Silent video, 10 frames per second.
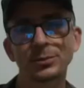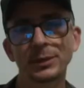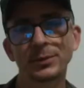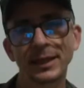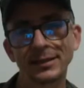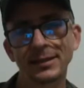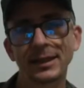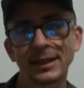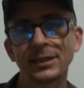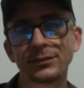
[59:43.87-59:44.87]
of people had
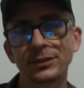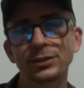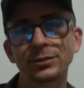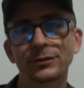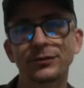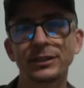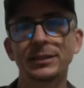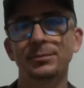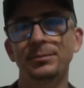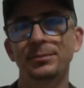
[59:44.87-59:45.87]
like individual
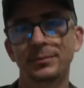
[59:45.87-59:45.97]
freedom.